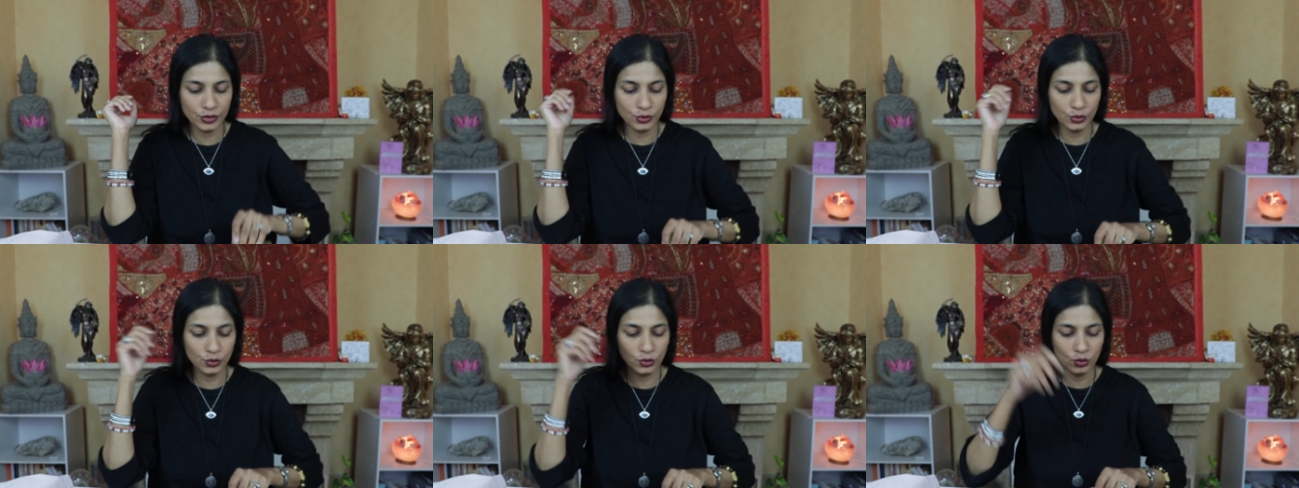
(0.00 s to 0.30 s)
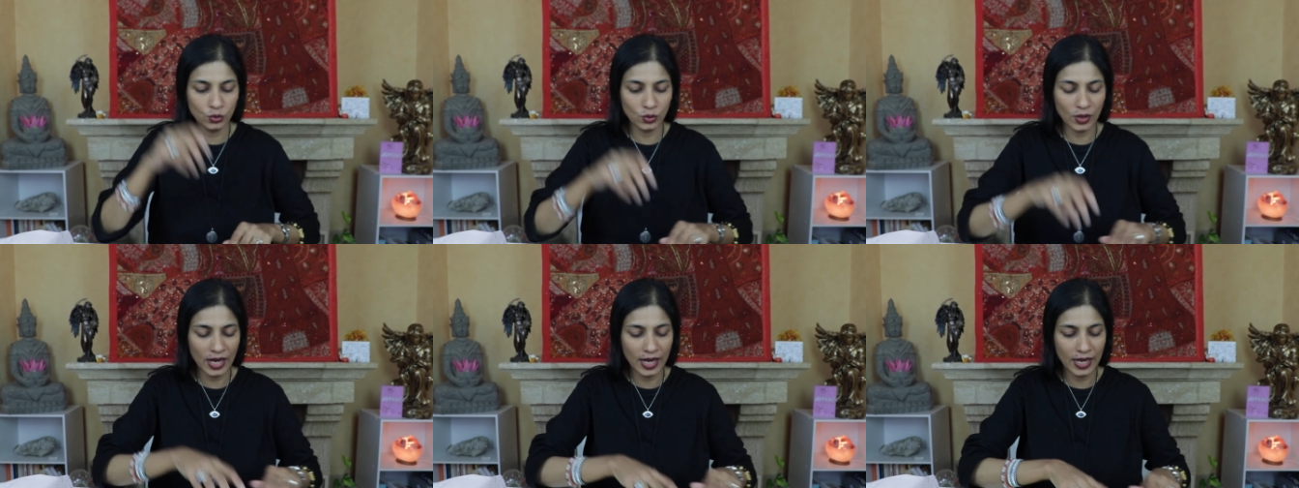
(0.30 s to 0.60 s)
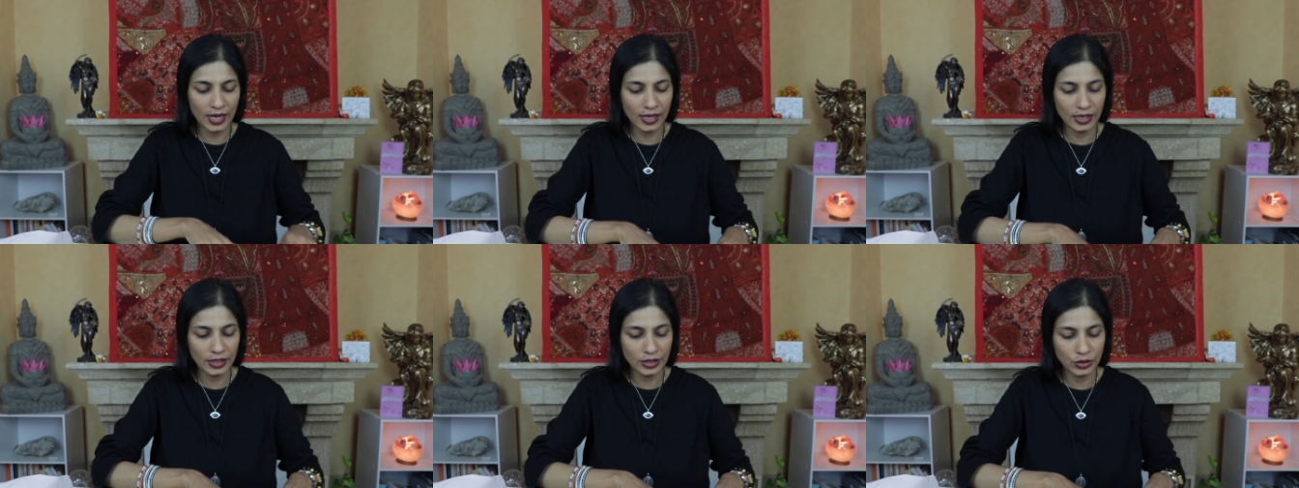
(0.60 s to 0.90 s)
you
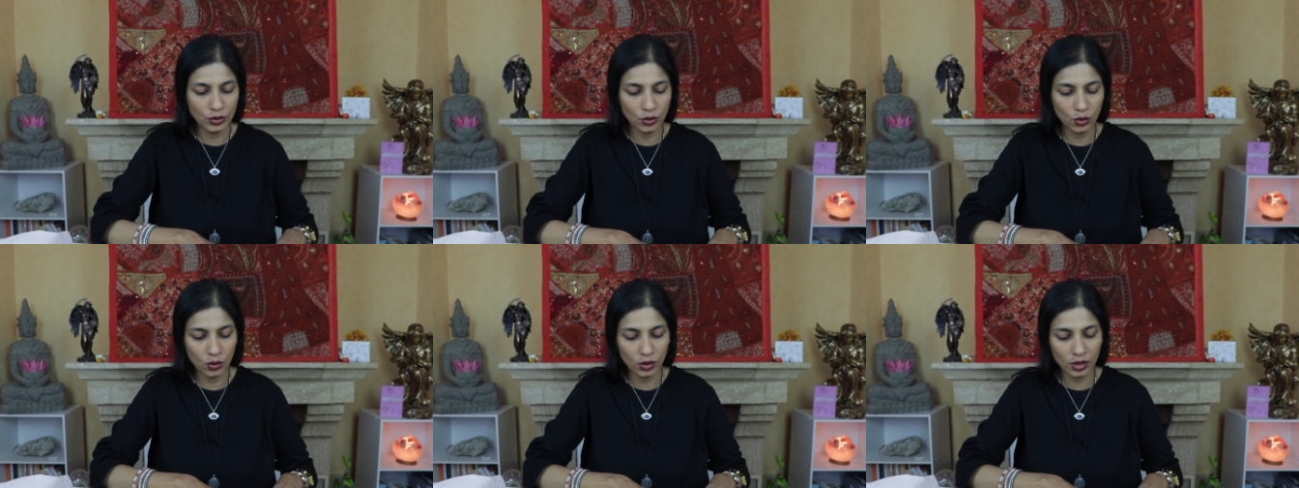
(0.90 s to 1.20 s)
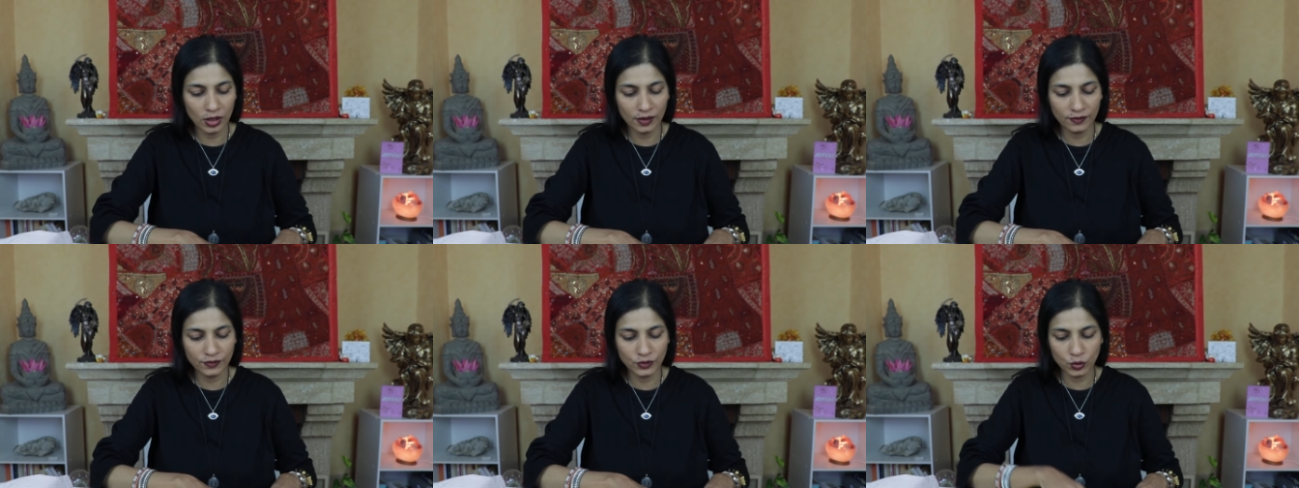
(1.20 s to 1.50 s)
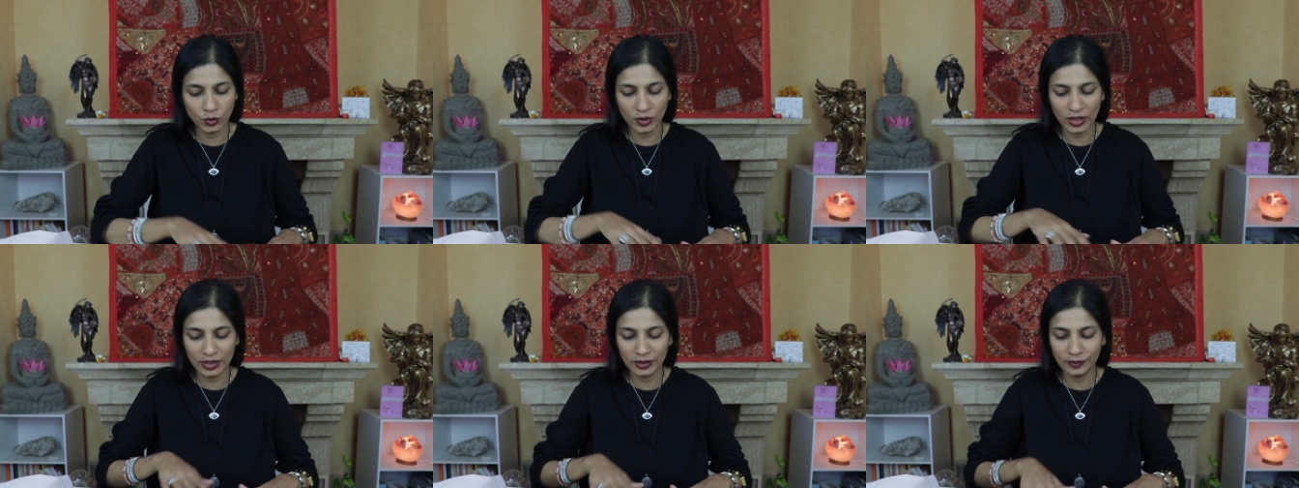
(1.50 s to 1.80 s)
and your
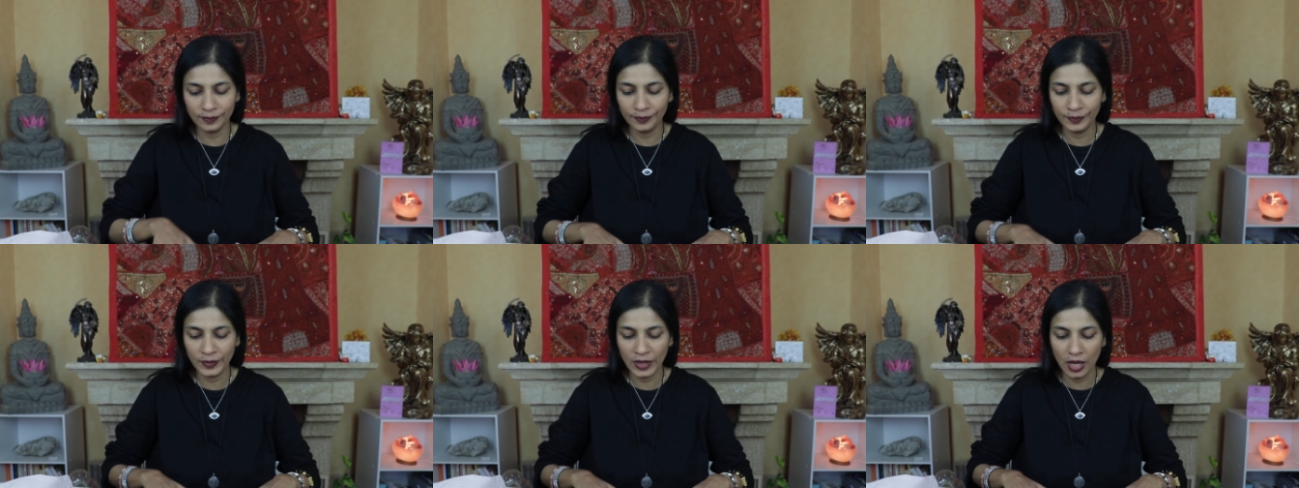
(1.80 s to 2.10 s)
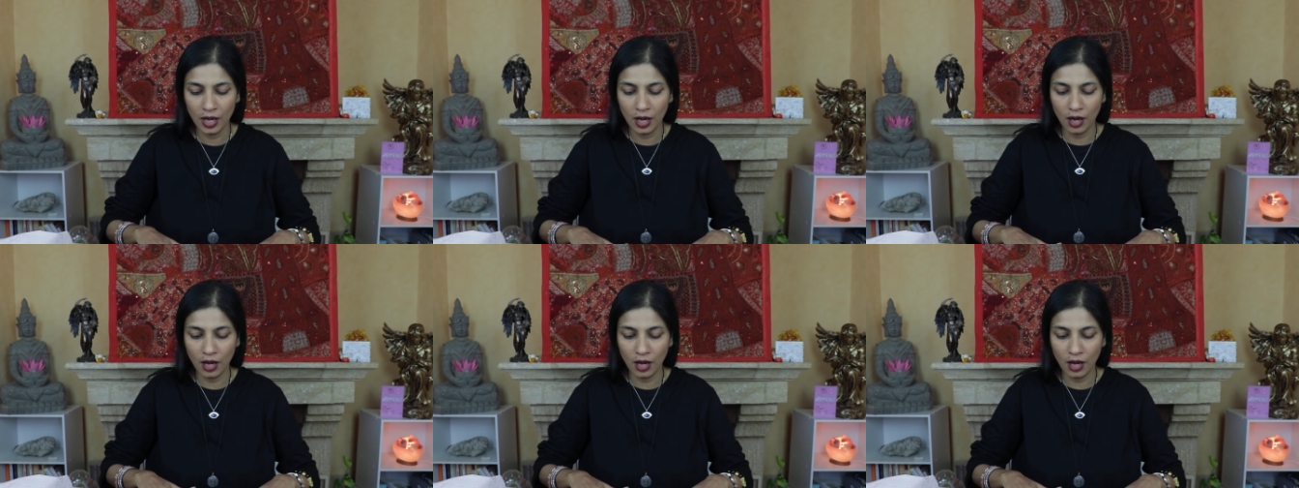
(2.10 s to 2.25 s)
loved one